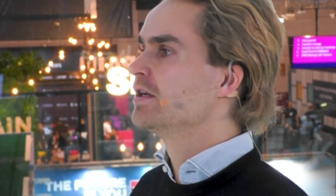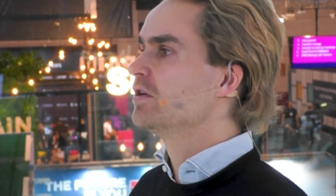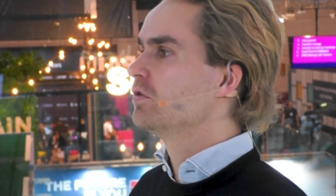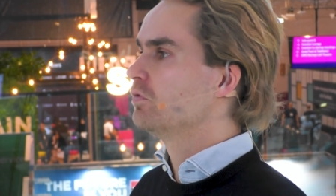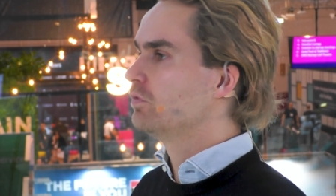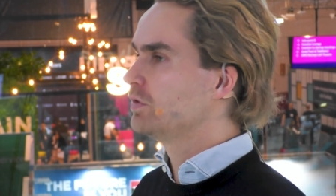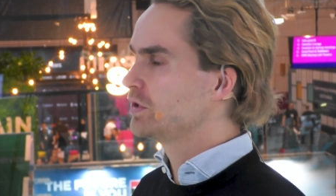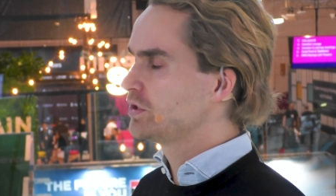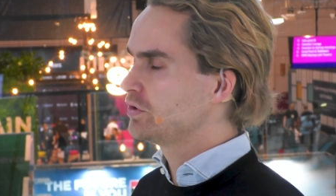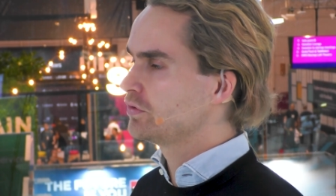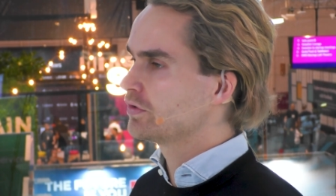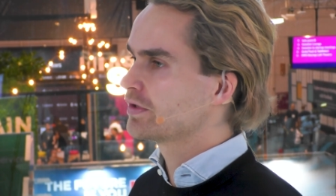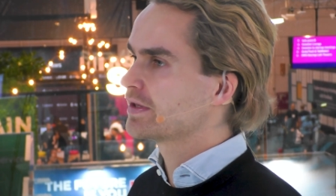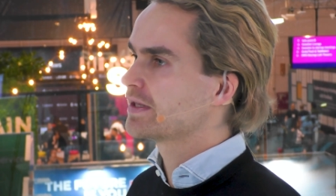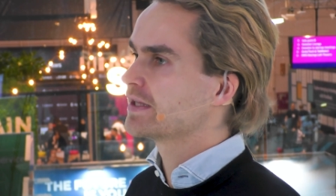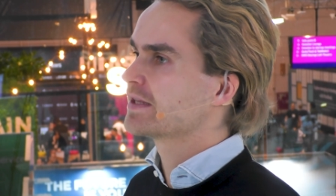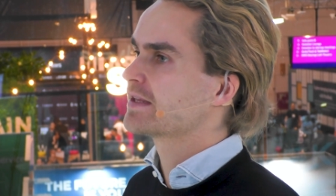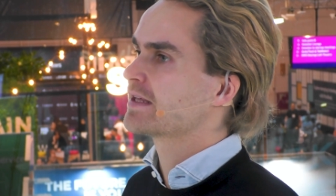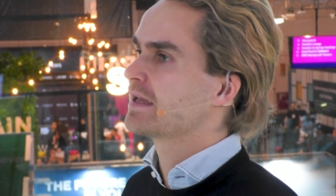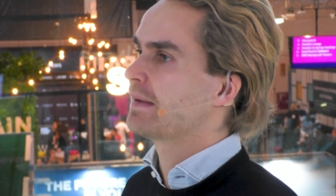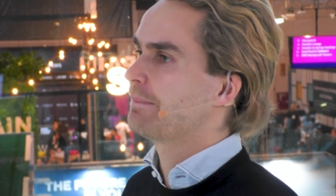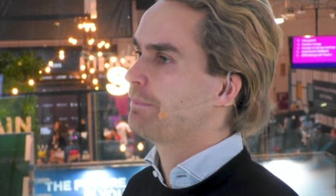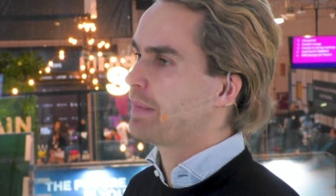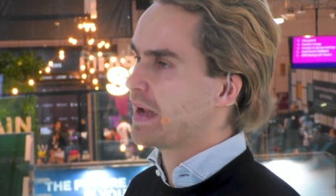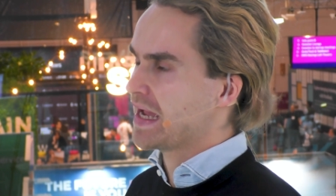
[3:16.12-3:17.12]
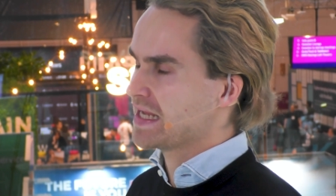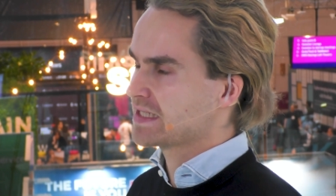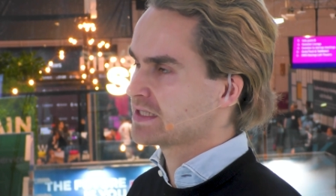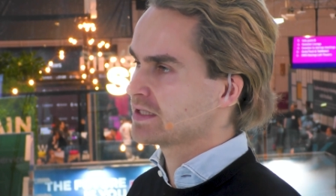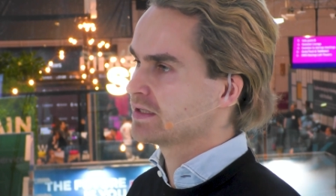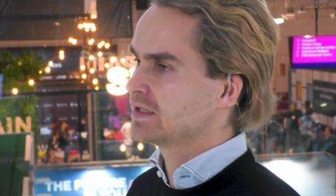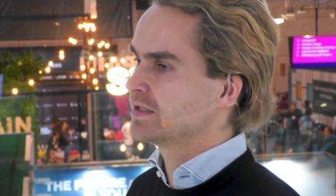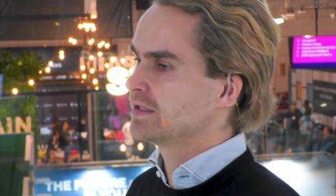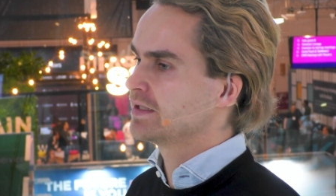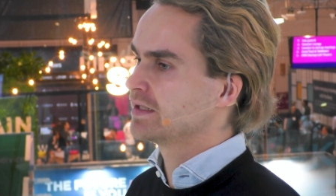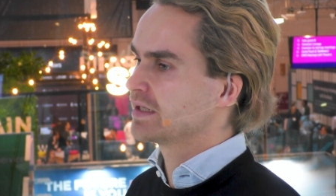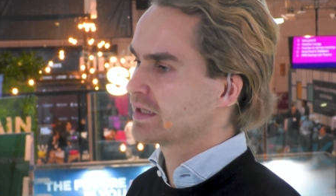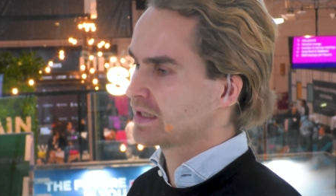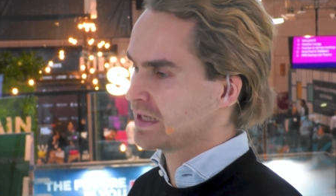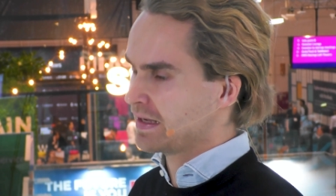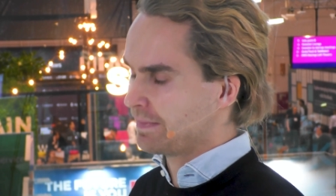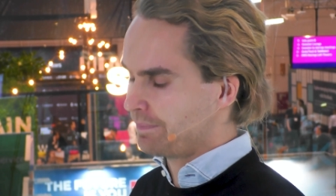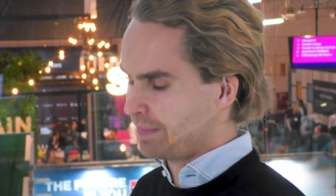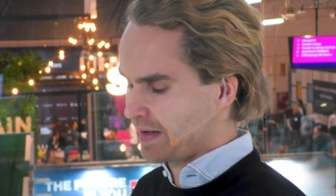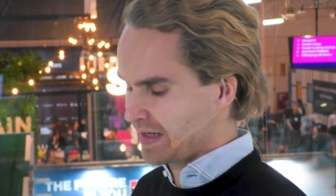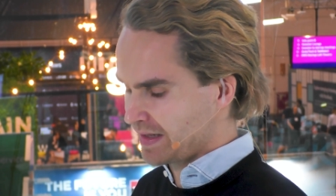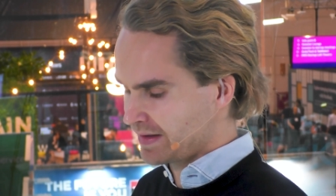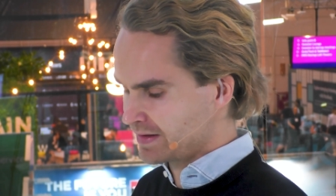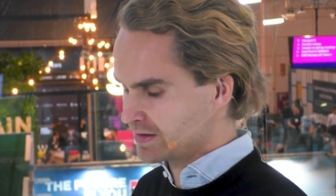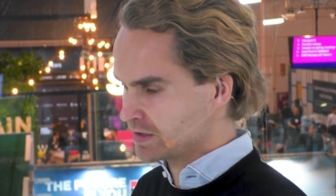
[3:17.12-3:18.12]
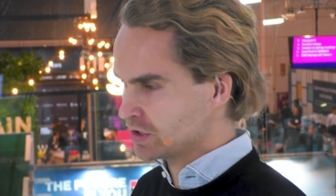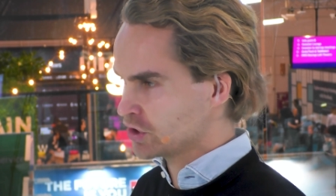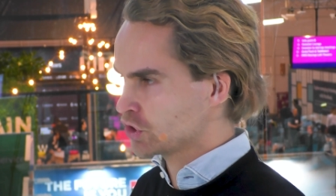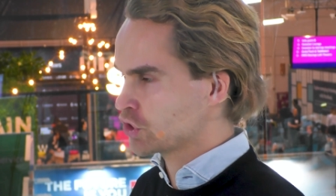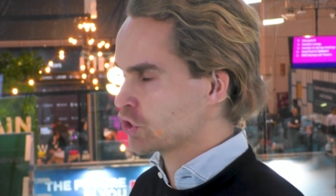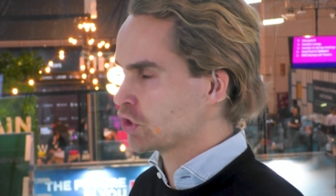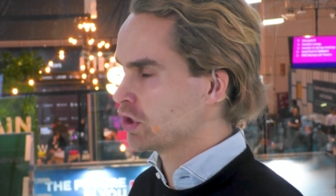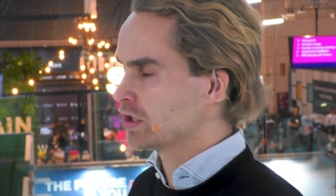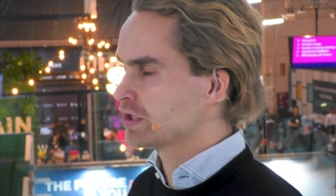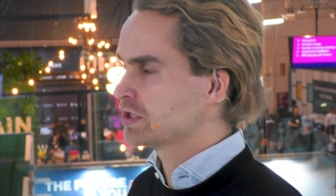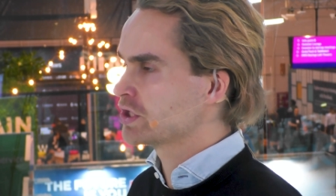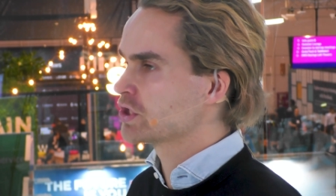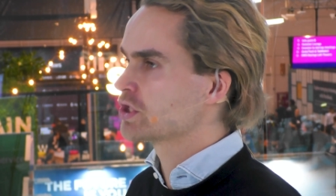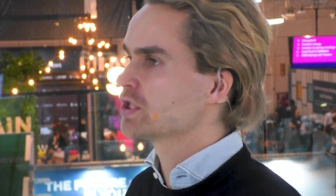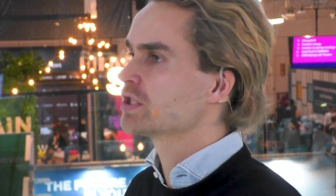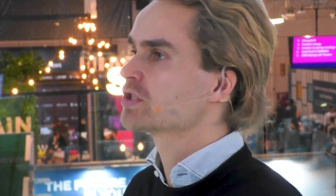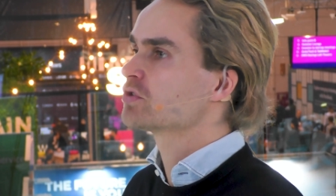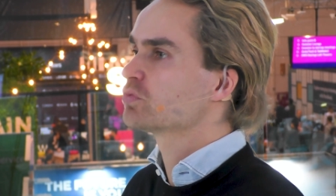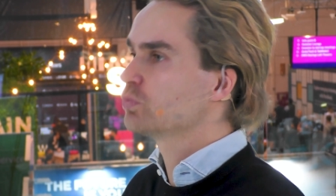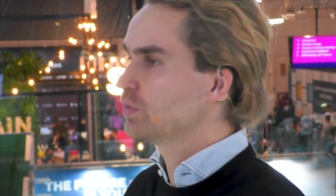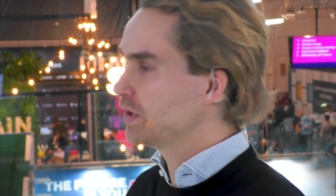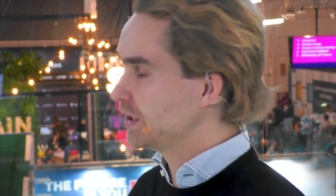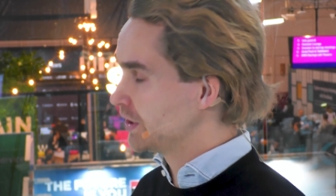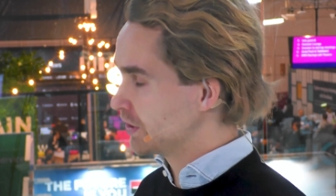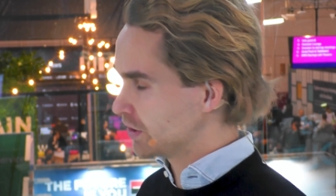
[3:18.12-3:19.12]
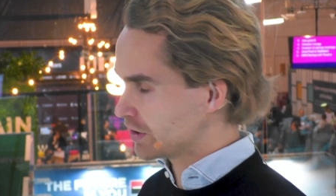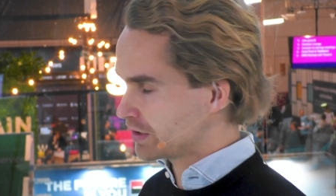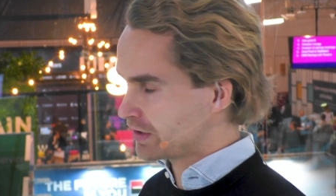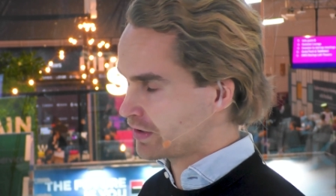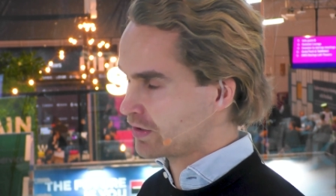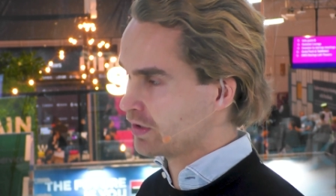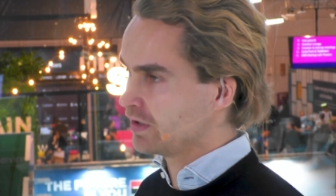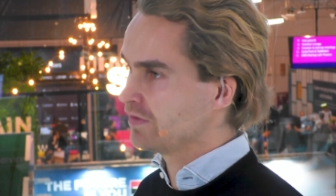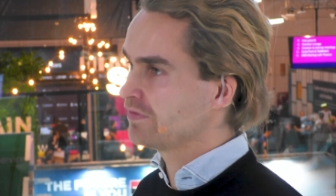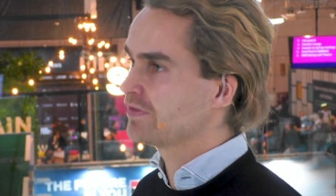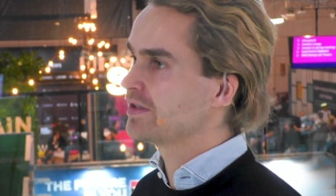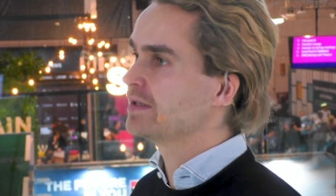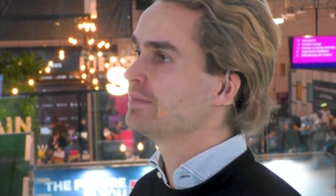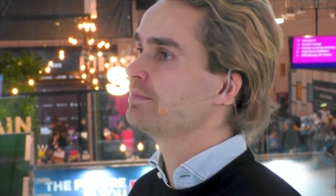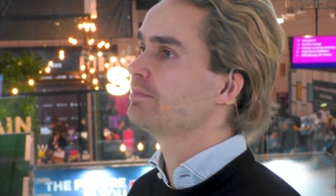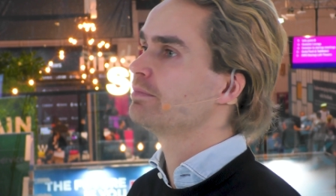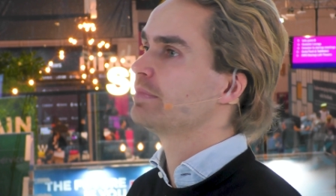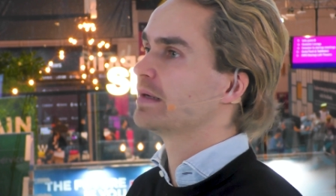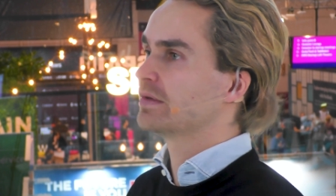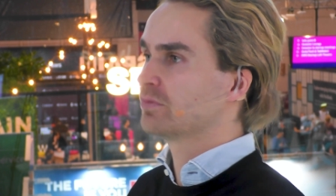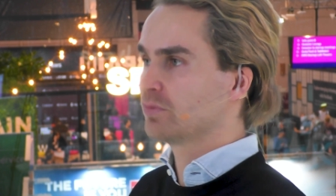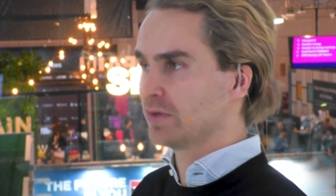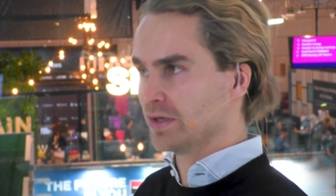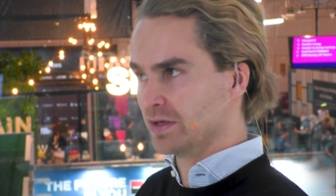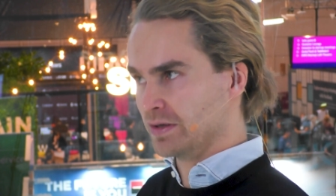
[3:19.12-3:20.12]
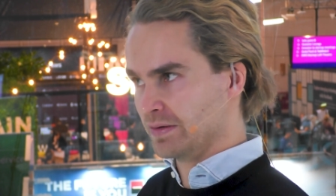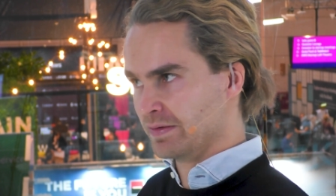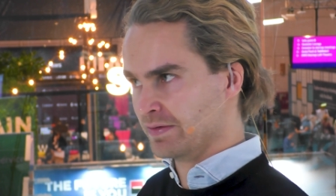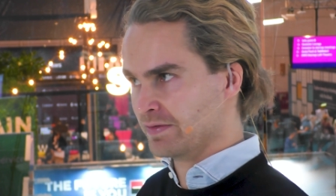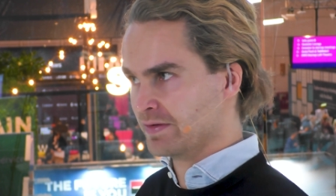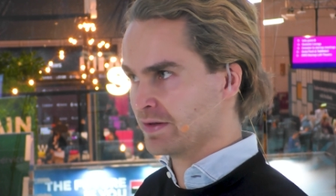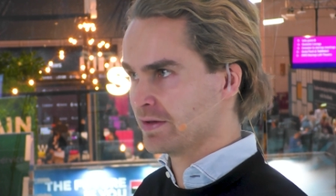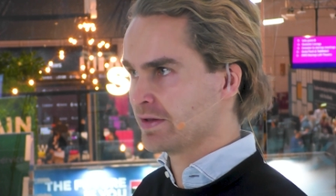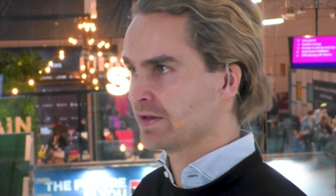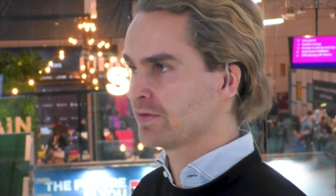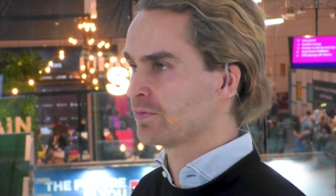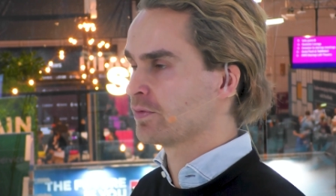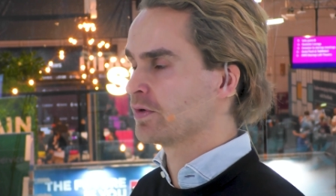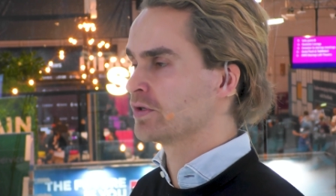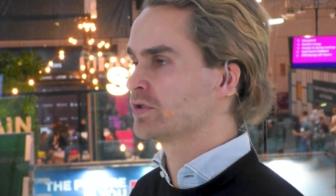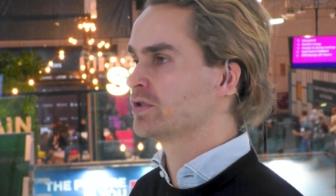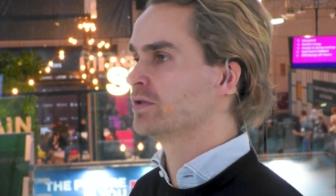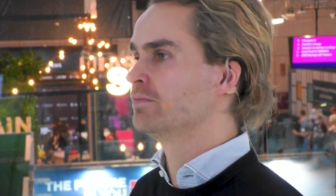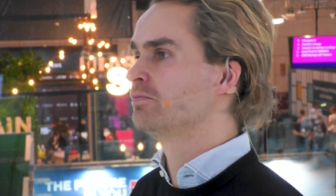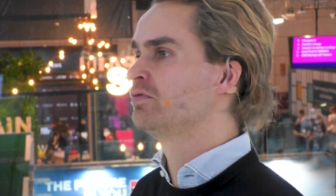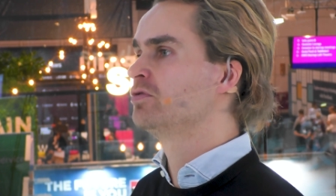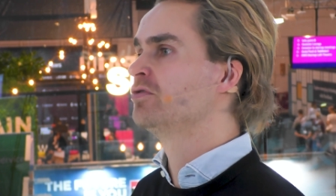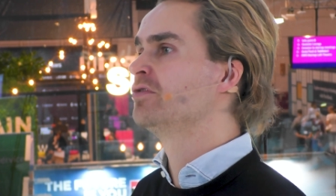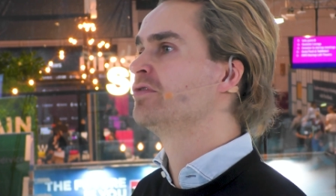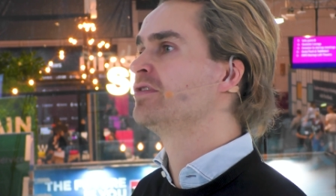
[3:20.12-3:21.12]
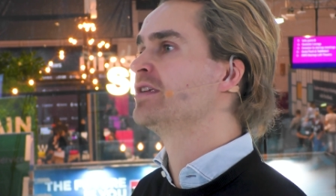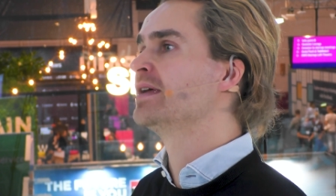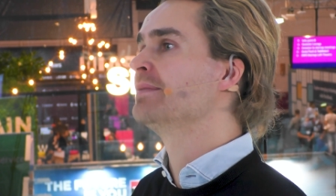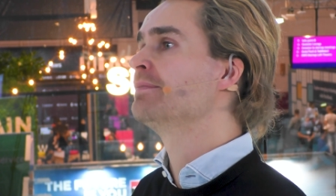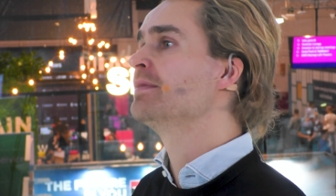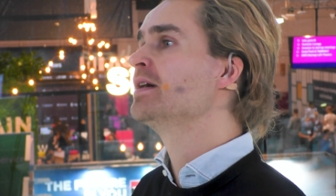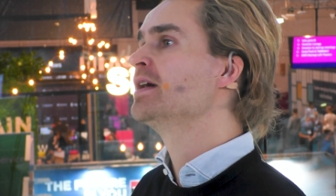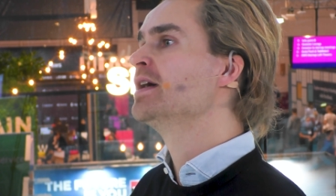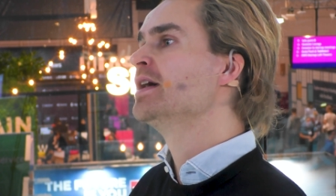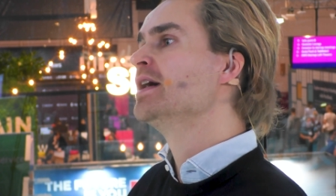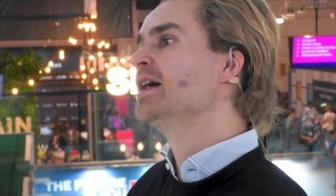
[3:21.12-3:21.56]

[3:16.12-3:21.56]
reduce these capacity, capacity shortages will not solve them, but we at least want to improve them.